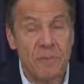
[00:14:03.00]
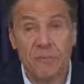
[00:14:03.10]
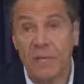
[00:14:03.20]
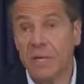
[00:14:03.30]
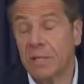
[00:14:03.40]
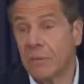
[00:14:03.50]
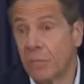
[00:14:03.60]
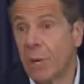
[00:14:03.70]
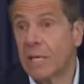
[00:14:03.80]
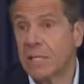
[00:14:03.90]
Flood,
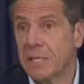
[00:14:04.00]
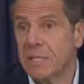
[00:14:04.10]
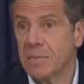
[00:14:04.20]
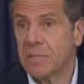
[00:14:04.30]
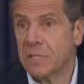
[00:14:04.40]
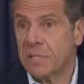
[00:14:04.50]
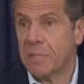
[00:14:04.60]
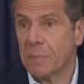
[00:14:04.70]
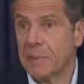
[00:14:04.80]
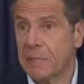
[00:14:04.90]
where there's a
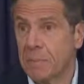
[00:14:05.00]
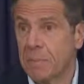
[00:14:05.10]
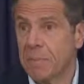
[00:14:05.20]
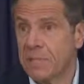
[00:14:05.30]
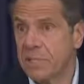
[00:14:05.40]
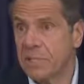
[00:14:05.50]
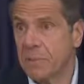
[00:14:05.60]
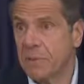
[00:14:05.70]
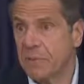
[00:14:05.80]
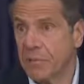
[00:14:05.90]

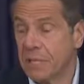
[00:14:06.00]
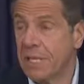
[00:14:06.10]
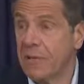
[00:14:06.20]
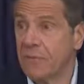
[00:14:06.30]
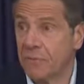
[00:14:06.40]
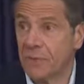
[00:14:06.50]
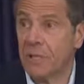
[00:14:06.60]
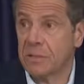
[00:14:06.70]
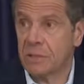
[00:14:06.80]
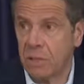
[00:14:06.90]
Mississippi Flood, it
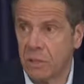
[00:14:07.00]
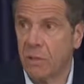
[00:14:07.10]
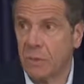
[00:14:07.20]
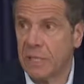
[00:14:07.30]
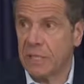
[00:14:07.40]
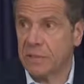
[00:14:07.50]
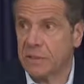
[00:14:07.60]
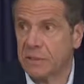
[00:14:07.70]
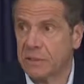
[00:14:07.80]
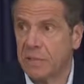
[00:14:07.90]
floods the
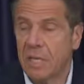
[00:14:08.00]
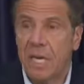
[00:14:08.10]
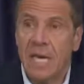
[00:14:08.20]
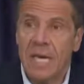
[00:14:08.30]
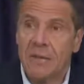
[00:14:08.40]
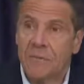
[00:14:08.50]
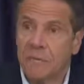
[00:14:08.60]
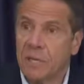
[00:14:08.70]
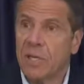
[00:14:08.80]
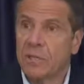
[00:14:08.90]
lowlands. It
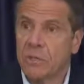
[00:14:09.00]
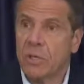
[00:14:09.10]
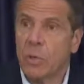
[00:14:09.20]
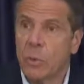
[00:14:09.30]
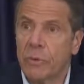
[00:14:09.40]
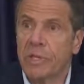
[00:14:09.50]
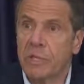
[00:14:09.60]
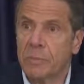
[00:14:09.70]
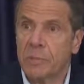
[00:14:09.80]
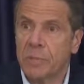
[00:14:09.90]
floods
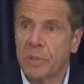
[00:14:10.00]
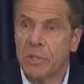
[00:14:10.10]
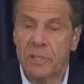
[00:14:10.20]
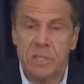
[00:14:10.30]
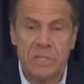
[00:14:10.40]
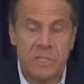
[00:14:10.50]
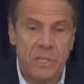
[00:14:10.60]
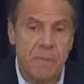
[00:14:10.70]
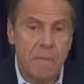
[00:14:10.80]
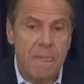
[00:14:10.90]
lower-income communities.
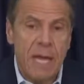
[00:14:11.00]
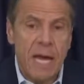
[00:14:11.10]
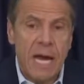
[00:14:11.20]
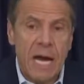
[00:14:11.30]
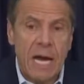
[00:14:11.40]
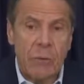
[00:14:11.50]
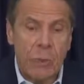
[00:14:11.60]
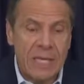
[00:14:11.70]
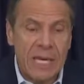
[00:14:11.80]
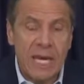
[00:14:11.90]

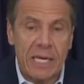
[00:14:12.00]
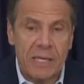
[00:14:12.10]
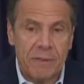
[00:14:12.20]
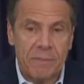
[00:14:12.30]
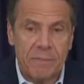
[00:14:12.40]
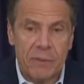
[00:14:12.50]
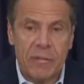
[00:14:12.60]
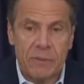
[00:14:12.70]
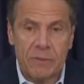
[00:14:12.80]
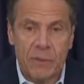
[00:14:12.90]
We get it,
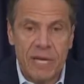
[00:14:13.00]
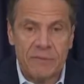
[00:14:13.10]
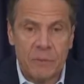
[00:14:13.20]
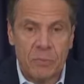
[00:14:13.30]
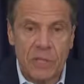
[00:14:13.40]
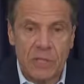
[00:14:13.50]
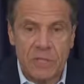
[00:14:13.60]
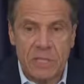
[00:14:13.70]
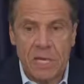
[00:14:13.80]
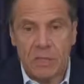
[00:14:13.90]
but we have to break the
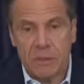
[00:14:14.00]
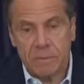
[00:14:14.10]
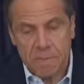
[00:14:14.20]
cycle.